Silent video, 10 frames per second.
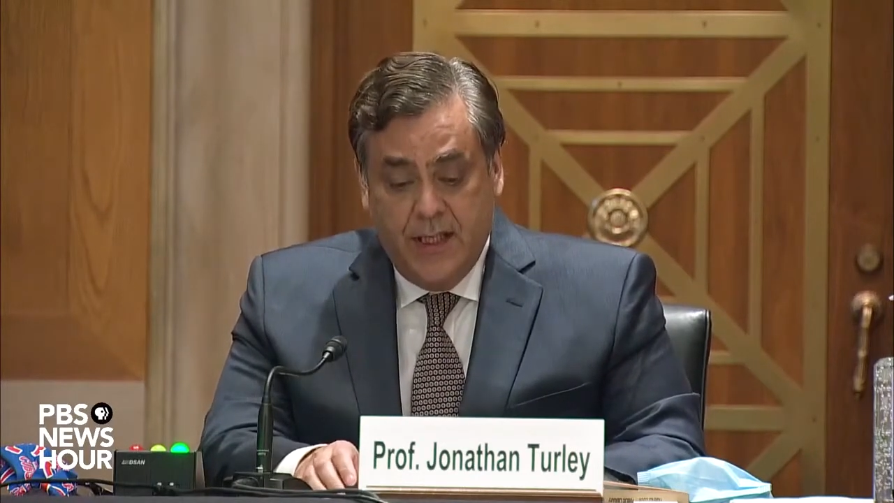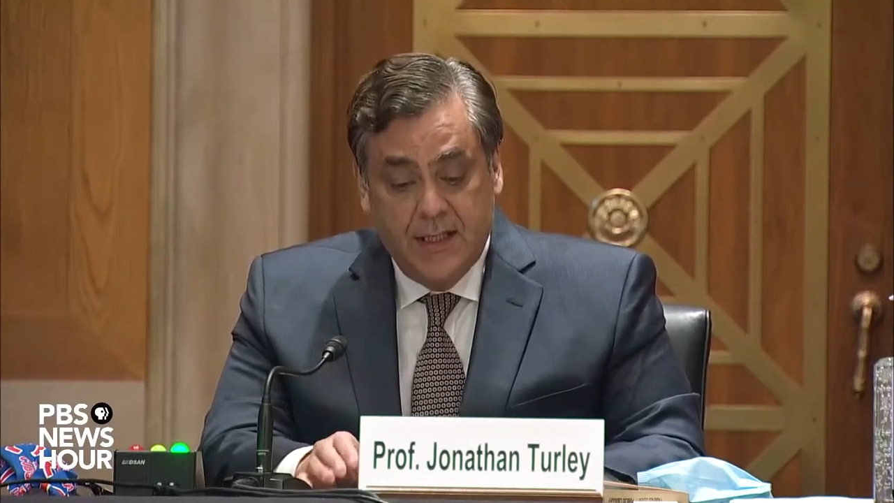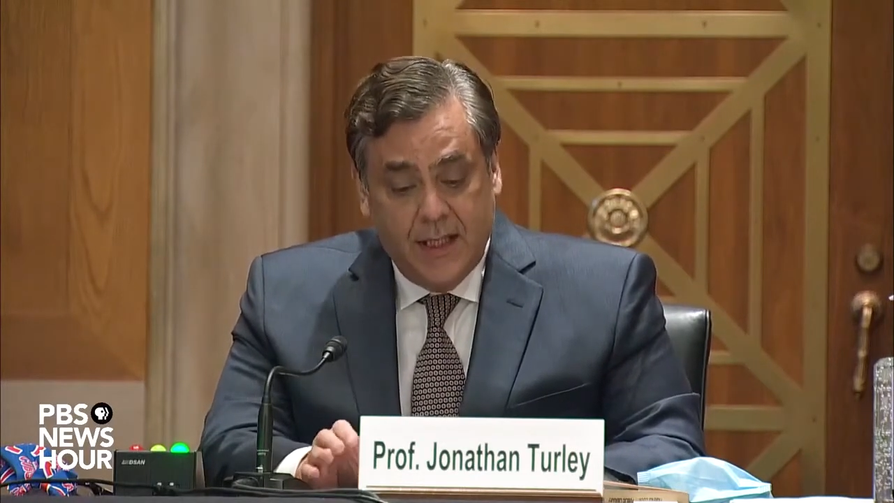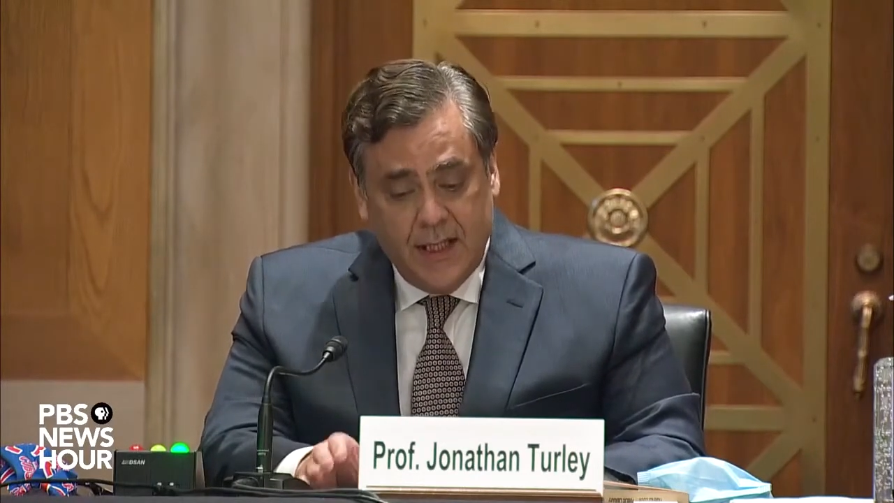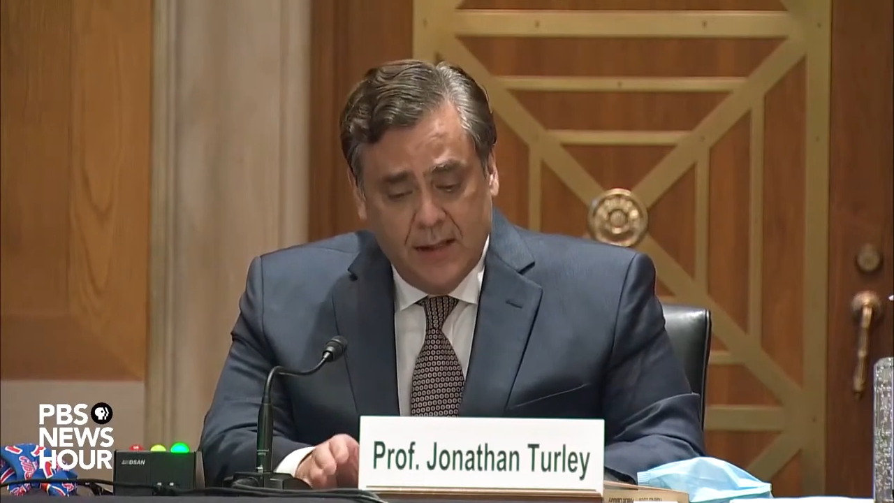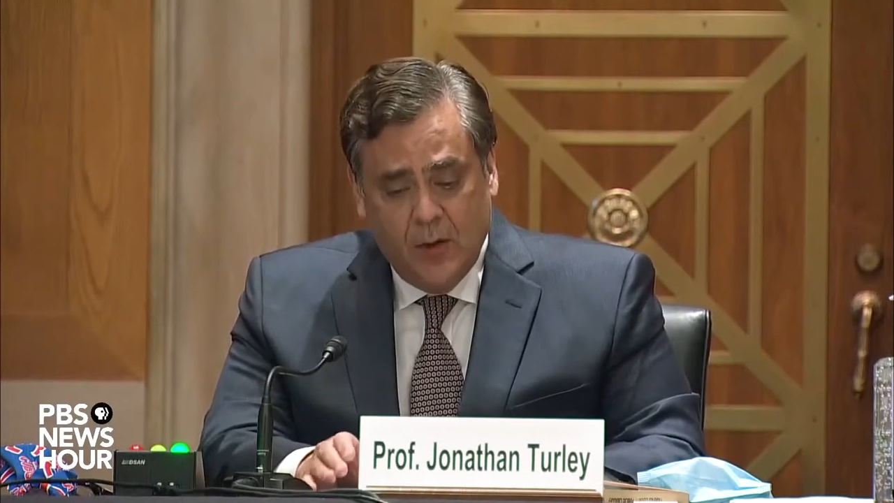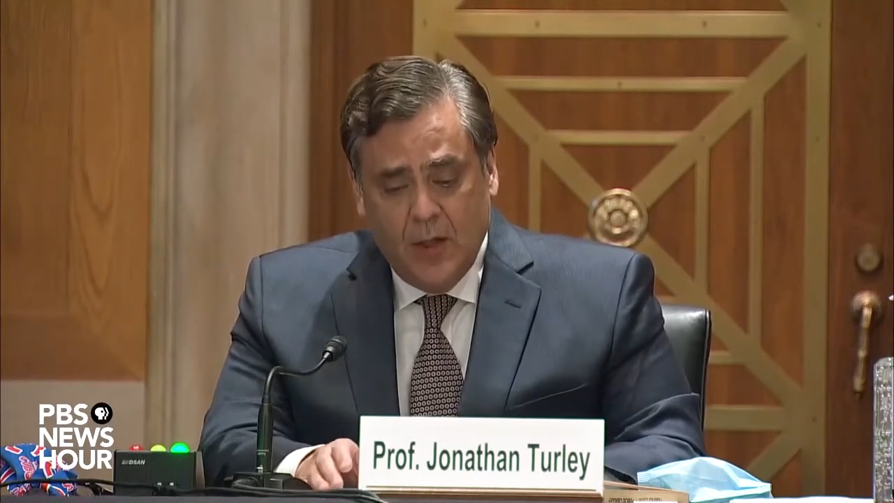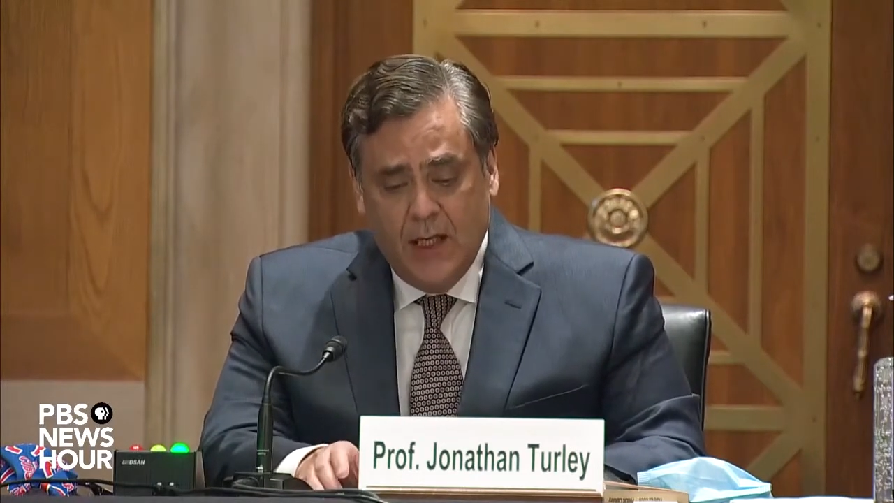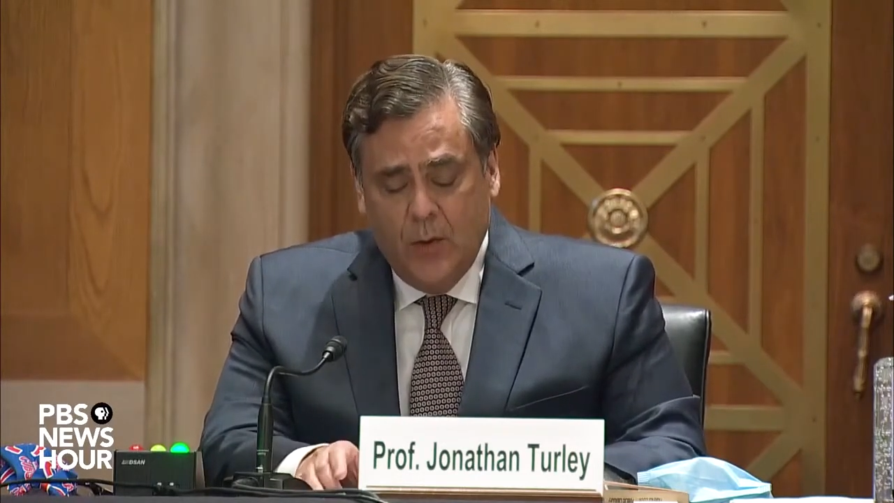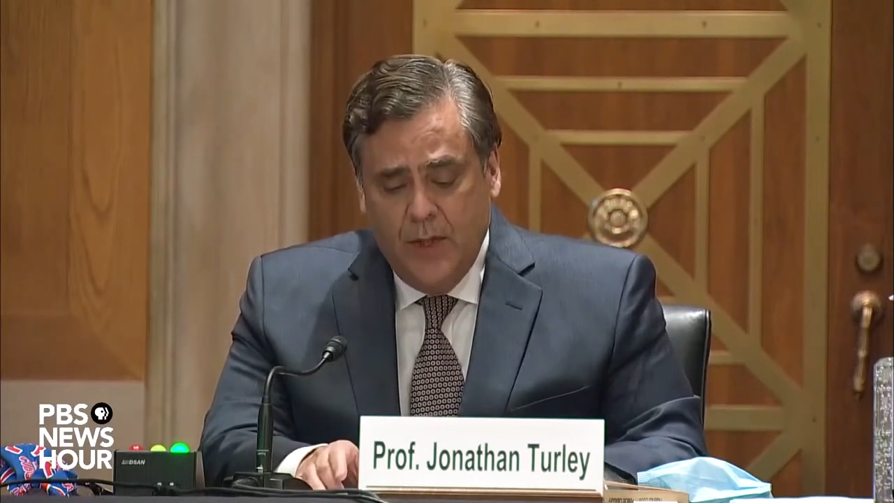That
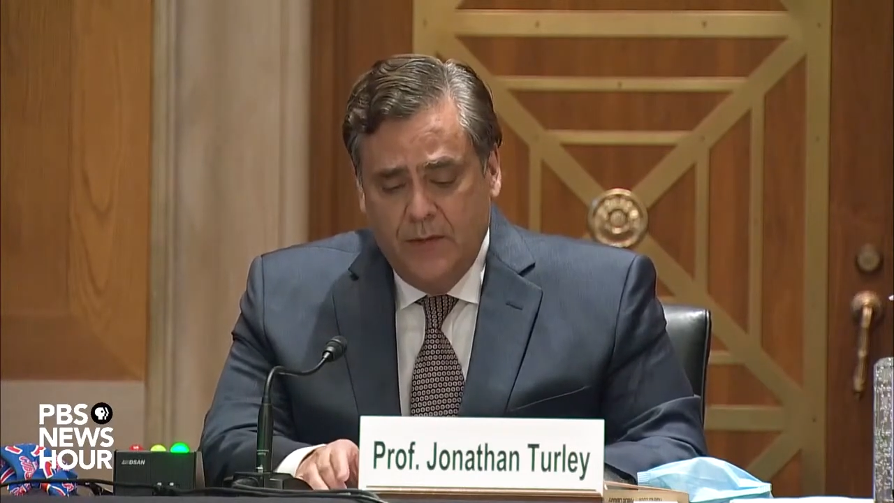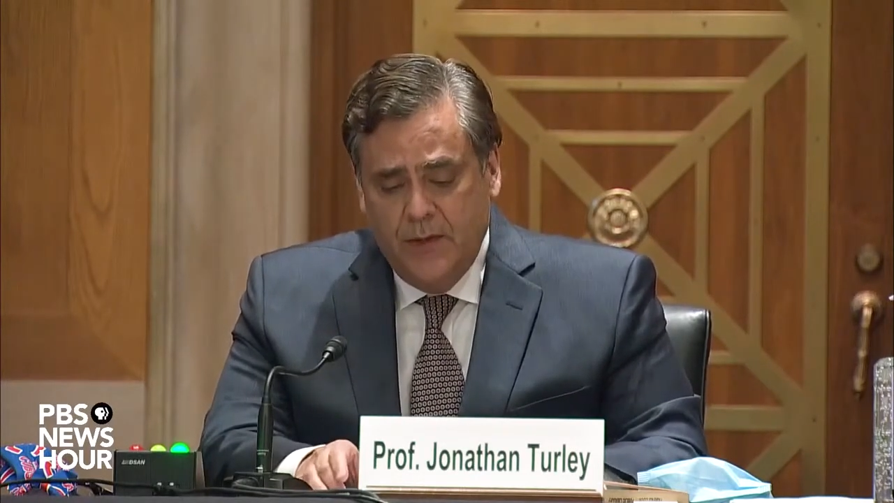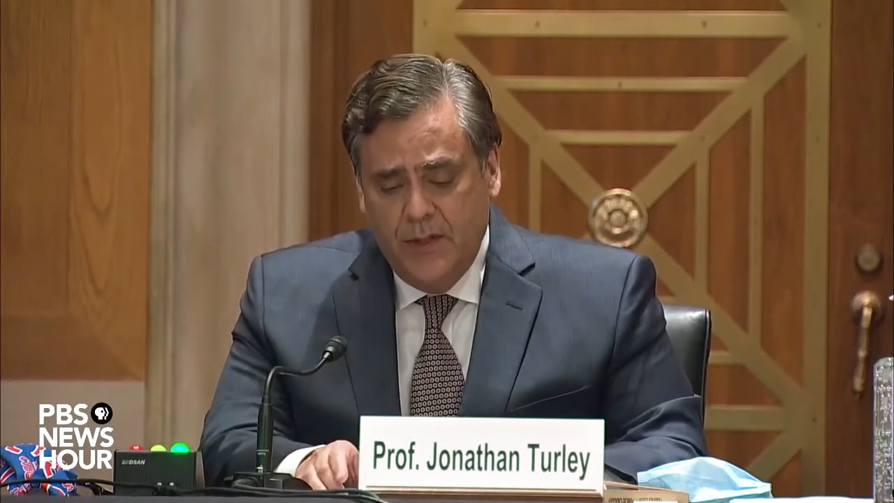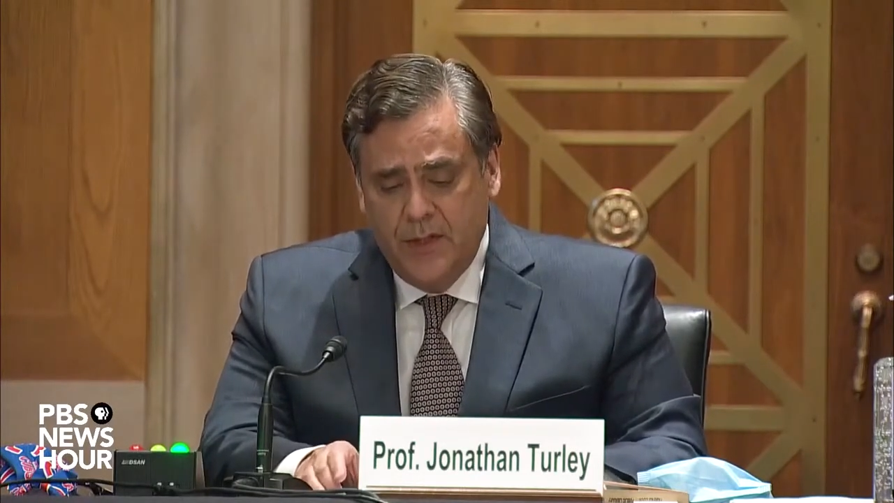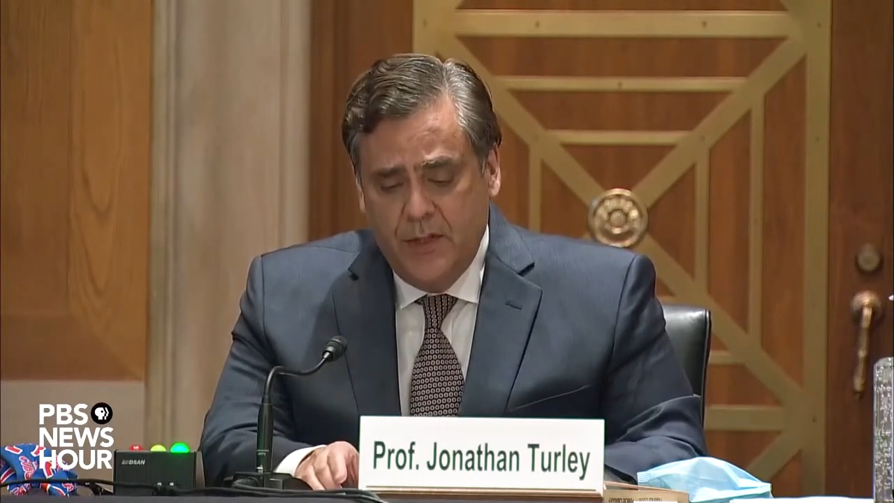dialogue, however,